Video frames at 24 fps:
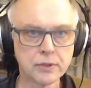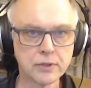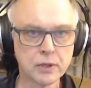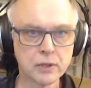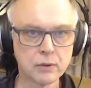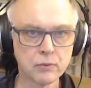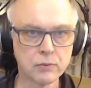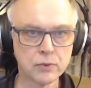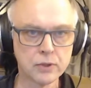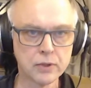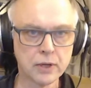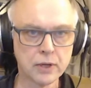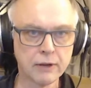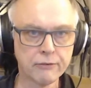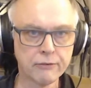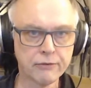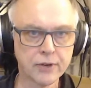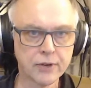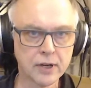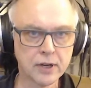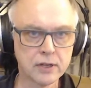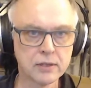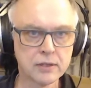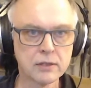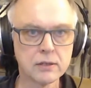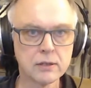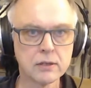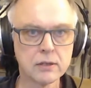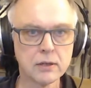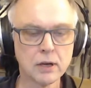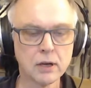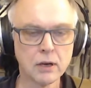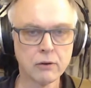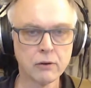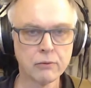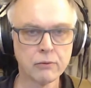would affect
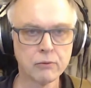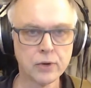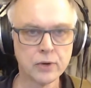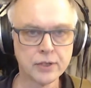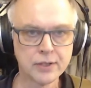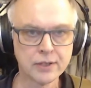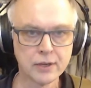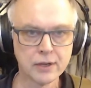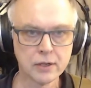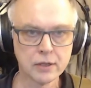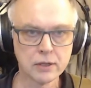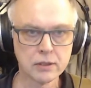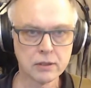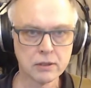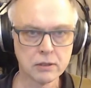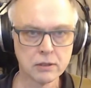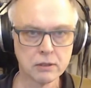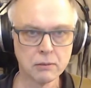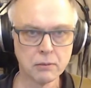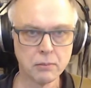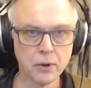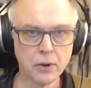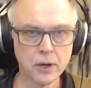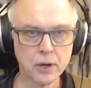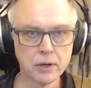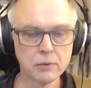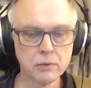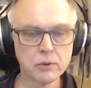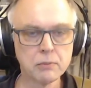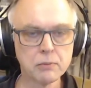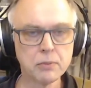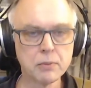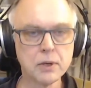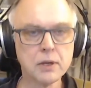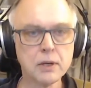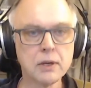how resonant the body would
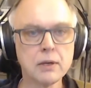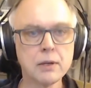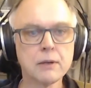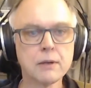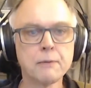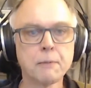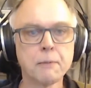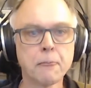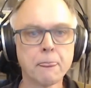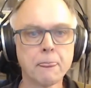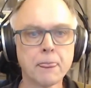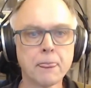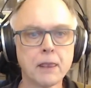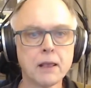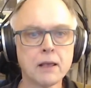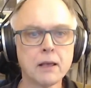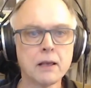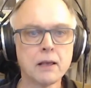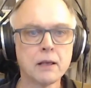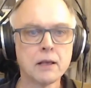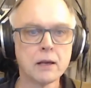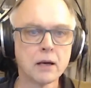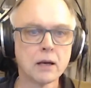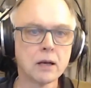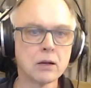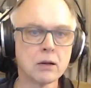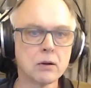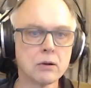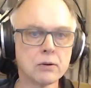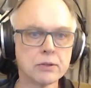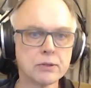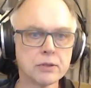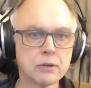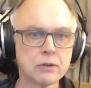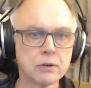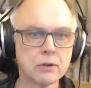be, and
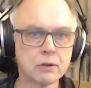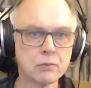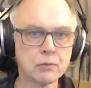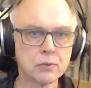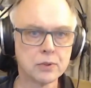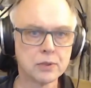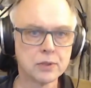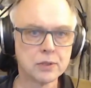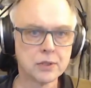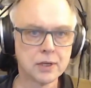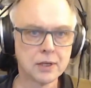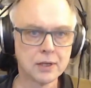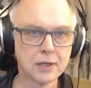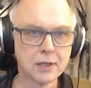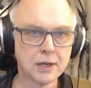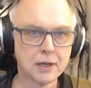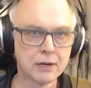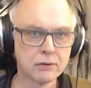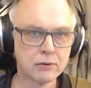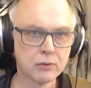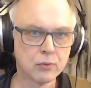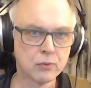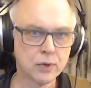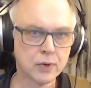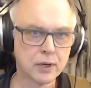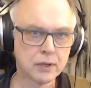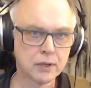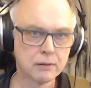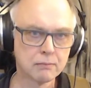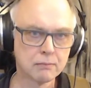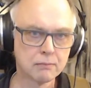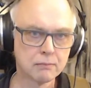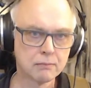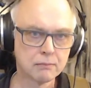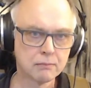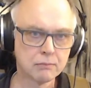also it would take down the weight
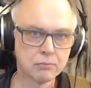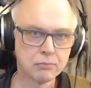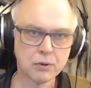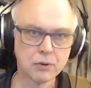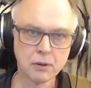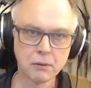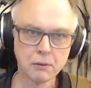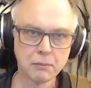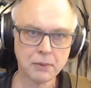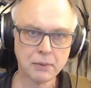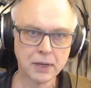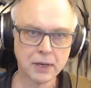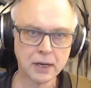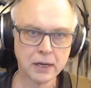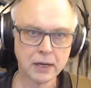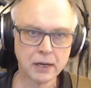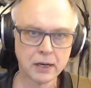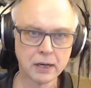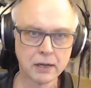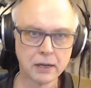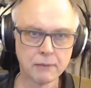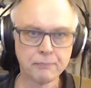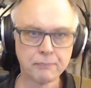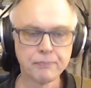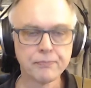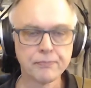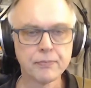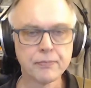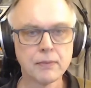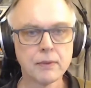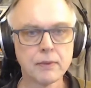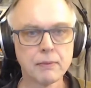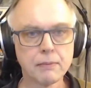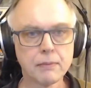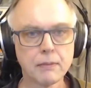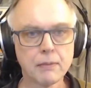probably a little,
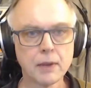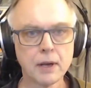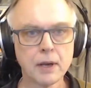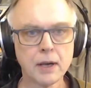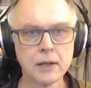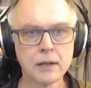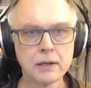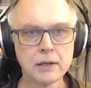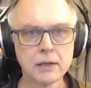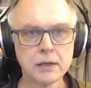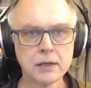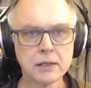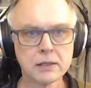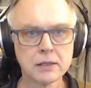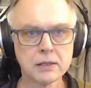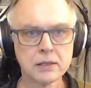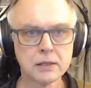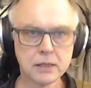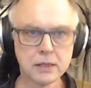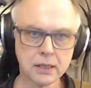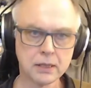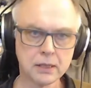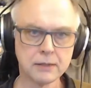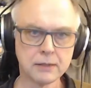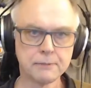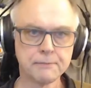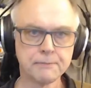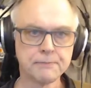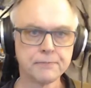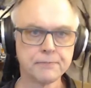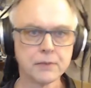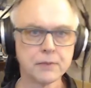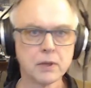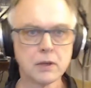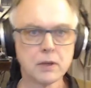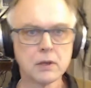and it did.
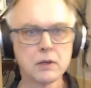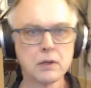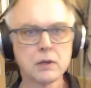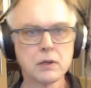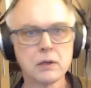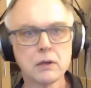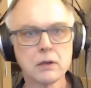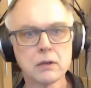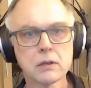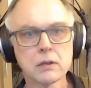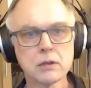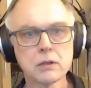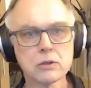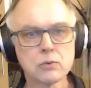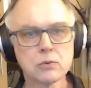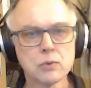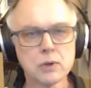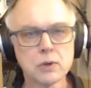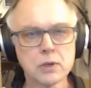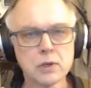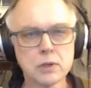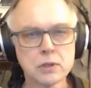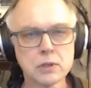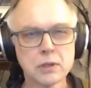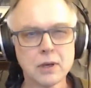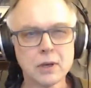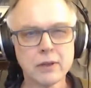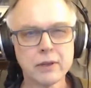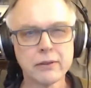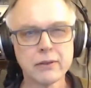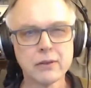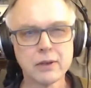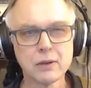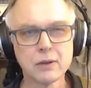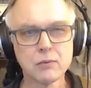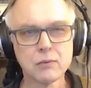This one is, I
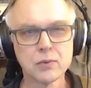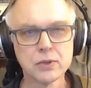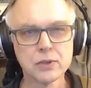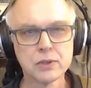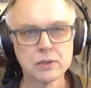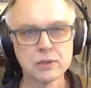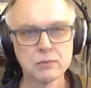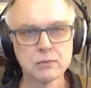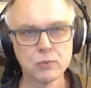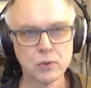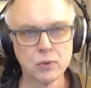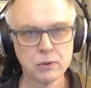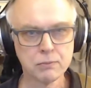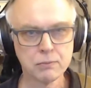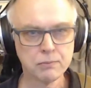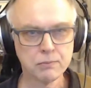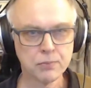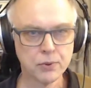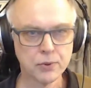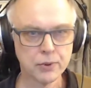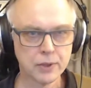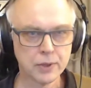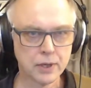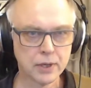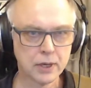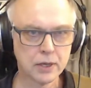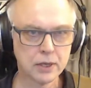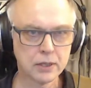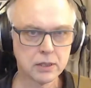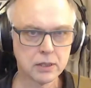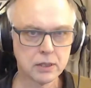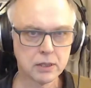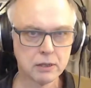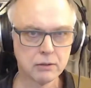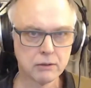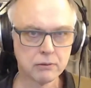think, was 1.8
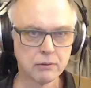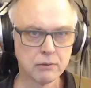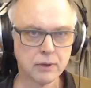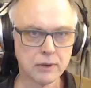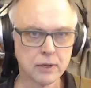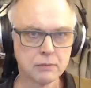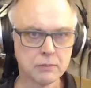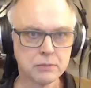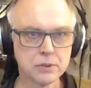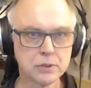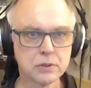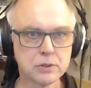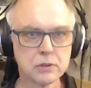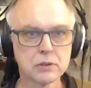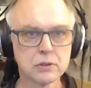kilograms